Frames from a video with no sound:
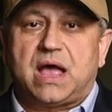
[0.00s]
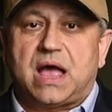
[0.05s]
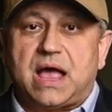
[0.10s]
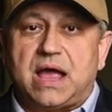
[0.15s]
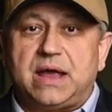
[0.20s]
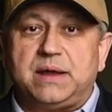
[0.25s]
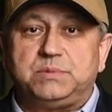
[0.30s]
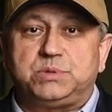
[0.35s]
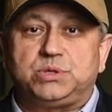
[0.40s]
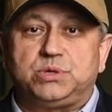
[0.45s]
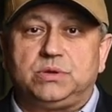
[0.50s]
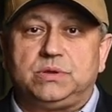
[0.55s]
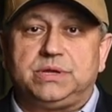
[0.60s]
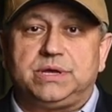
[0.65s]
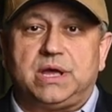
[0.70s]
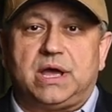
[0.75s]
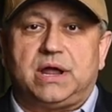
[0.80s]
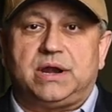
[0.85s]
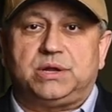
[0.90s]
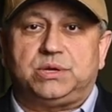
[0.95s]
I am
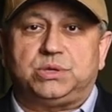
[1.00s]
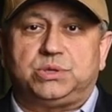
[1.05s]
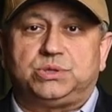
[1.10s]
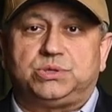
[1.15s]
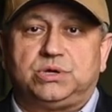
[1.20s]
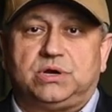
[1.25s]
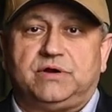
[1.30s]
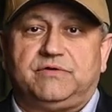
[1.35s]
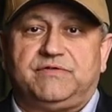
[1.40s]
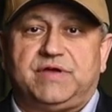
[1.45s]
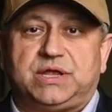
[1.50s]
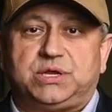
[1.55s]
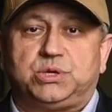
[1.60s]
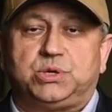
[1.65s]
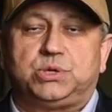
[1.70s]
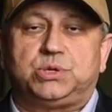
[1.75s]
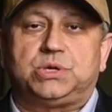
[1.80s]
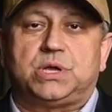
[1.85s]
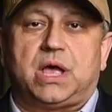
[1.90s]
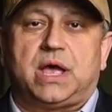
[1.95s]
truly honored to serve at
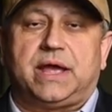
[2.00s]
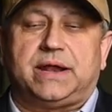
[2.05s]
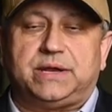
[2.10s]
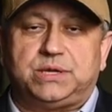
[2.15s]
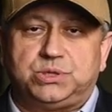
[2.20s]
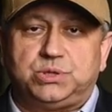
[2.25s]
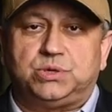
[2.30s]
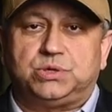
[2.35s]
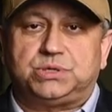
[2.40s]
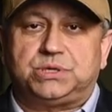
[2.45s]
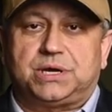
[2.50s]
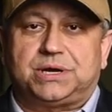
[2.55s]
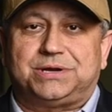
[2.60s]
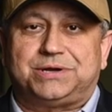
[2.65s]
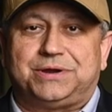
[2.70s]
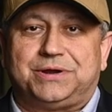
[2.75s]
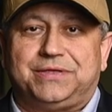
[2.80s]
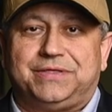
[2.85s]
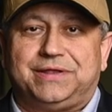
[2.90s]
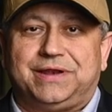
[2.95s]
your side as your
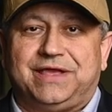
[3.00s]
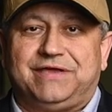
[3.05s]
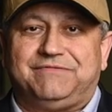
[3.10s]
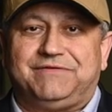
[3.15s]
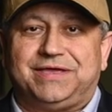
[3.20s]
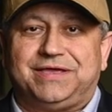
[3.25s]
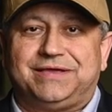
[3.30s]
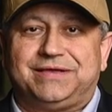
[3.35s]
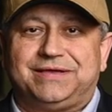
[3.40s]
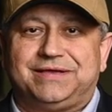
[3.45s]
Secretary of the Navy.